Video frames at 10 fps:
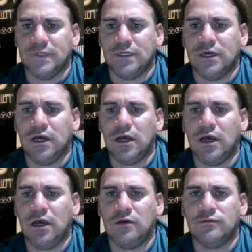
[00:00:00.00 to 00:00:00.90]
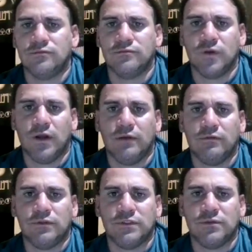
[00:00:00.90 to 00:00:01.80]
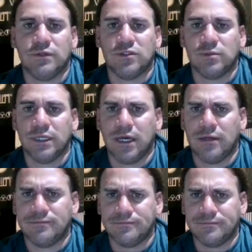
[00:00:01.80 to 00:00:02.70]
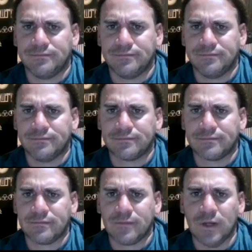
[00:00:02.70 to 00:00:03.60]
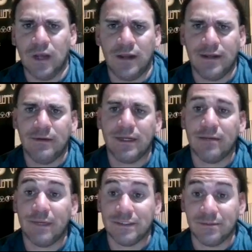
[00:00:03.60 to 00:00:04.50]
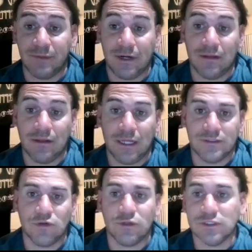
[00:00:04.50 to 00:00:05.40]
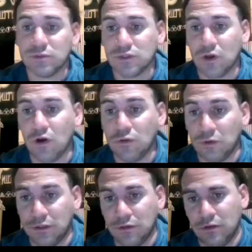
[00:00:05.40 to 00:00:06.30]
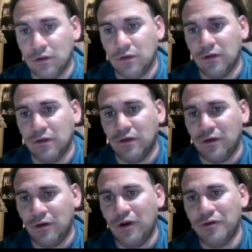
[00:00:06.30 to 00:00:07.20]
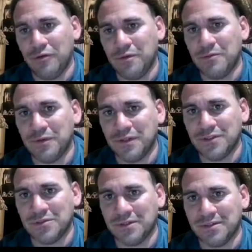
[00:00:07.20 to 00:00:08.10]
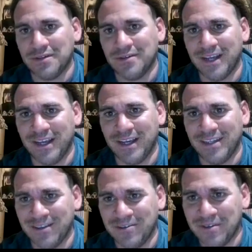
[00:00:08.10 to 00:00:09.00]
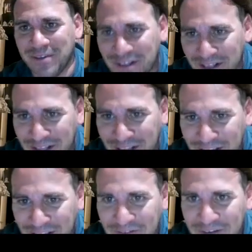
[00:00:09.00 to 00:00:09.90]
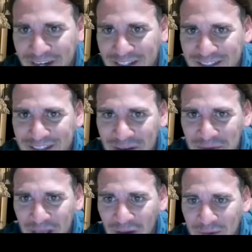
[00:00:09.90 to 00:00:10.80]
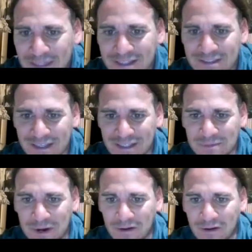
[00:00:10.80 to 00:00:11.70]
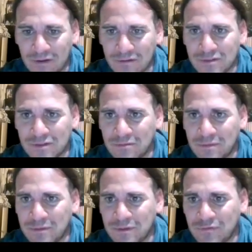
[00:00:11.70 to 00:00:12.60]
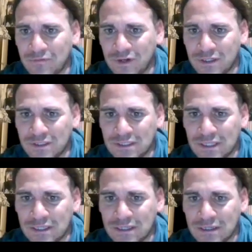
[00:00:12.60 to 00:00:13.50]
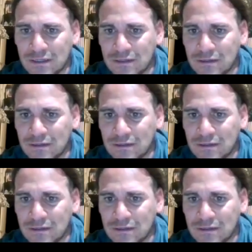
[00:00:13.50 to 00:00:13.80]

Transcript: Ta-da! All right, let's see what else we got. All right, now we got to make some parallel lines. Oh, this was the hard one. Oh, I remember this one. Okay, so we got to somehow make these lines parallel. So I remember the first thing